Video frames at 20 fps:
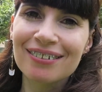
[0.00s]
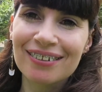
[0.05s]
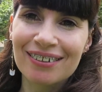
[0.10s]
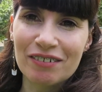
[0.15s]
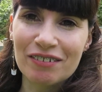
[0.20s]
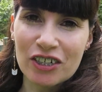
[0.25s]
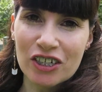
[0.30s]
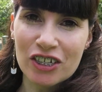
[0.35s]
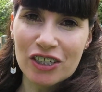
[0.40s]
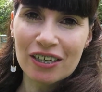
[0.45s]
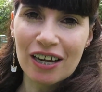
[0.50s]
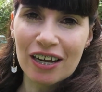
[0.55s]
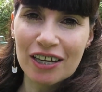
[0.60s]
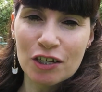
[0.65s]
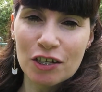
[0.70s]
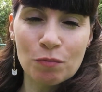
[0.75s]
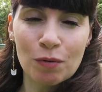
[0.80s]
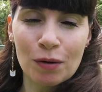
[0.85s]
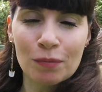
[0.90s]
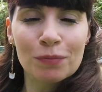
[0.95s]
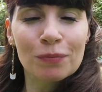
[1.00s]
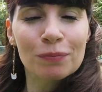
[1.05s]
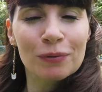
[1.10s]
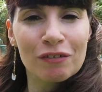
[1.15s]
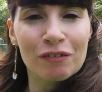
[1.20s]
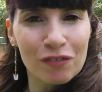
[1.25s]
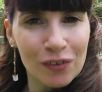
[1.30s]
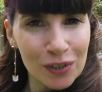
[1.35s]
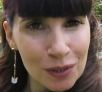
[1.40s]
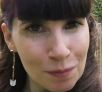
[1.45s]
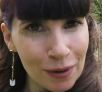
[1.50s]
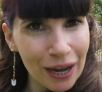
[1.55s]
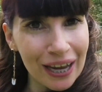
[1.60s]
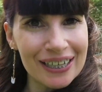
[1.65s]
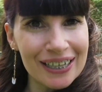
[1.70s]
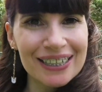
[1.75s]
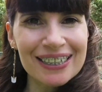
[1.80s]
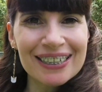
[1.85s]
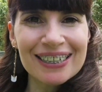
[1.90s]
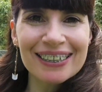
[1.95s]
which is probably for the
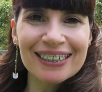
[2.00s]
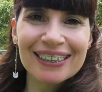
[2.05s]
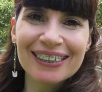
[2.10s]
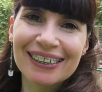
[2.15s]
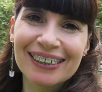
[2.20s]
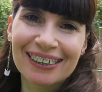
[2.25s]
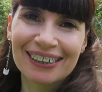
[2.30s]
best.